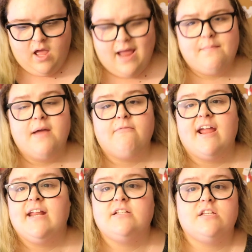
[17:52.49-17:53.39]
and my
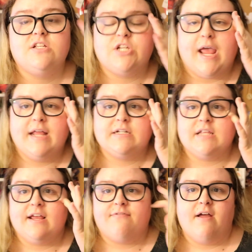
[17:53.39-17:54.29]
ratings can change.
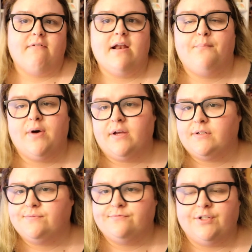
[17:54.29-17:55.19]
Like if I read a book
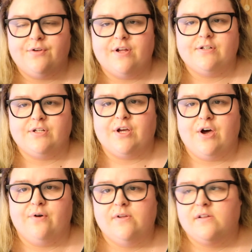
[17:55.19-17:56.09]
a few years
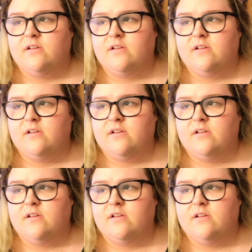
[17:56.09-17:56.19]
ago,